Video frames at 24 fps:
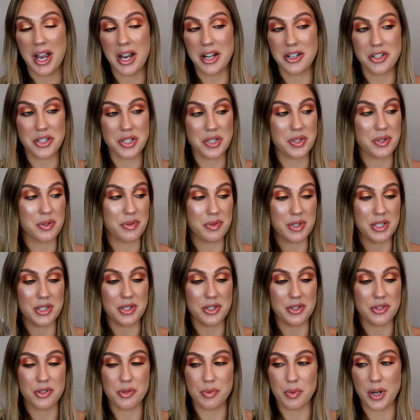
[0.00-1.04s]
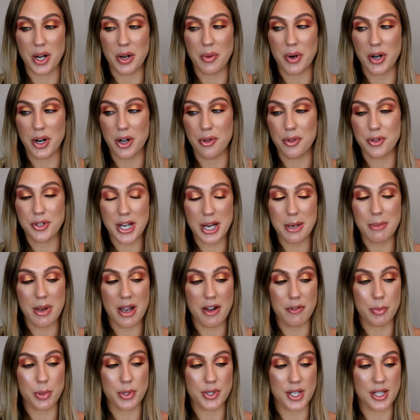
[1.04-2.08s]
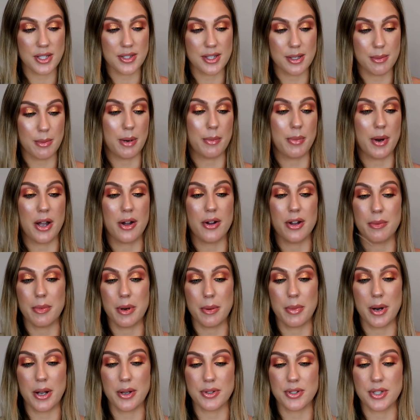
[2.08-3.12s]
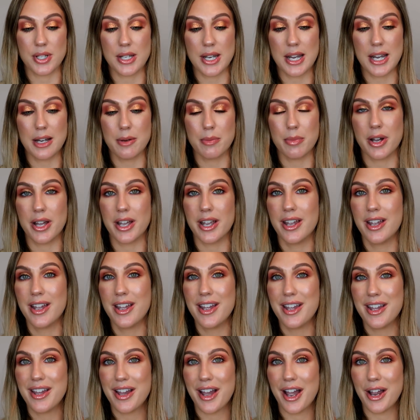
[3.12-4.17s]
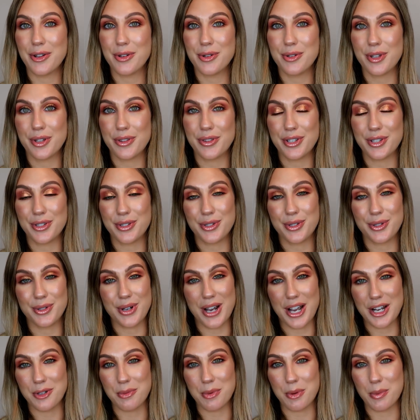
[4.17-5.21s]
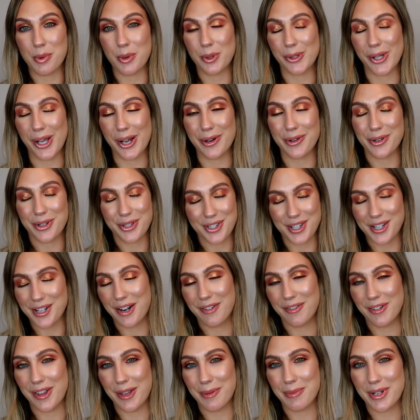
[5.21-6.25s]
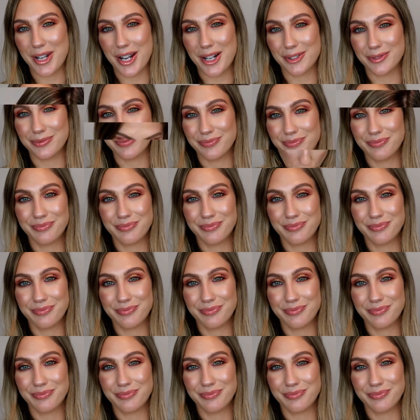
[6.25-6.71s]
I just, these are just what I wear all the time. I have precisely my brow and my brows today, but I knew that these two had to be pulled out because they never let me down.